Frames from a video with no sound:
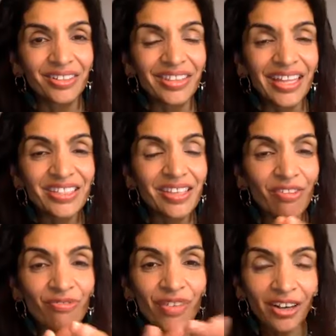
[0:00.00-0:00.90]
That's
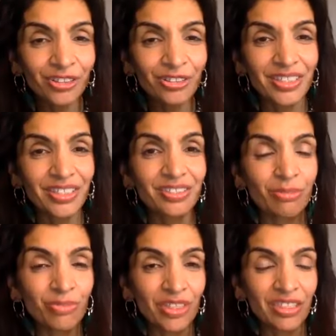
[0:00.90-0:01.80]
a value
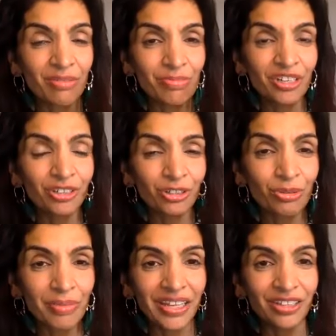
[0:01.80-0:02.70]
system within miracle
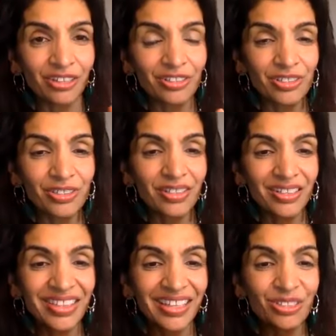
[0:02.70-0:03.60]
makers.
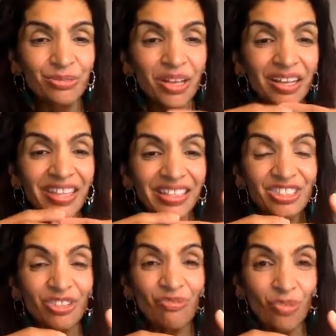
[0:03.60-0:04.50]
That's
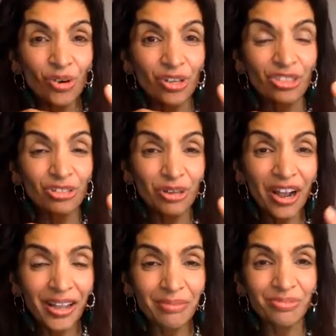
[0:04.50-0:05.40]
that's the fourth
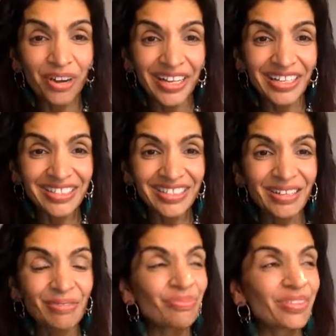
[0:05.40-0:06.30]
tribe, right?
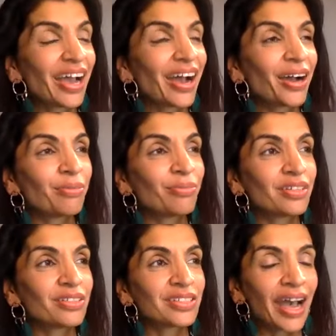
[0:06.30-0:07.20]
Um,
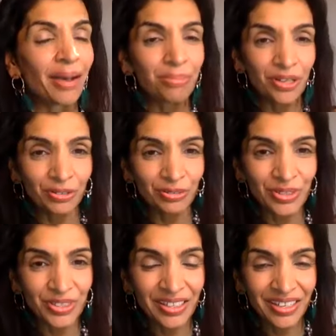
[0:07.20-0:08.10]

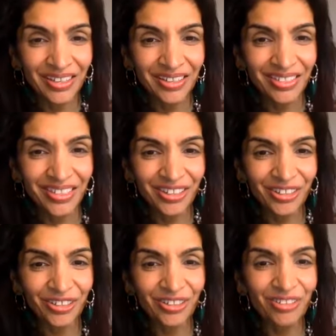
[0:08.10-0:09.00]
Zappos,
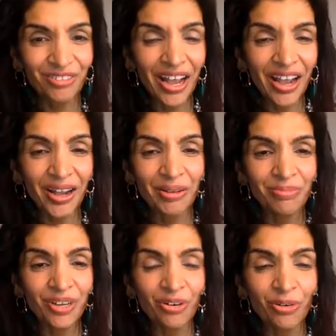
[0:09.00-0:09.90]
they're
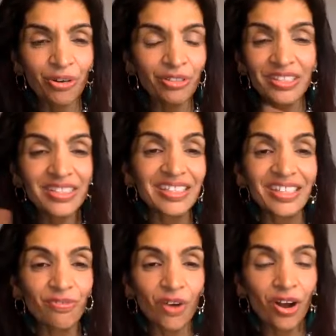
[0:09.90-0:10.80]
um, or the
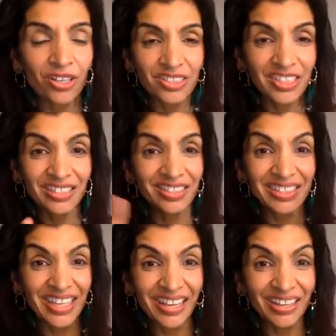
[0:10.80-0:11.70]
city of Austin.
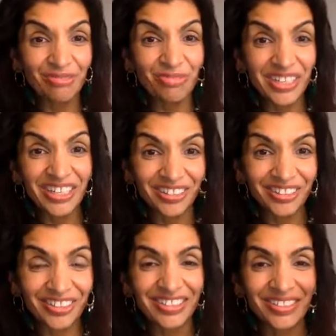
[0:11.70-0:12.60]
Stay
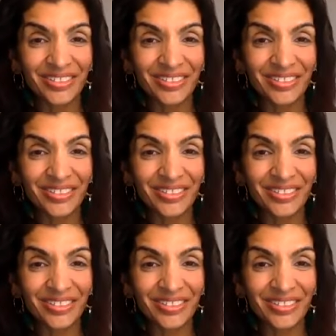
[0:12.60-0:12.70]
weird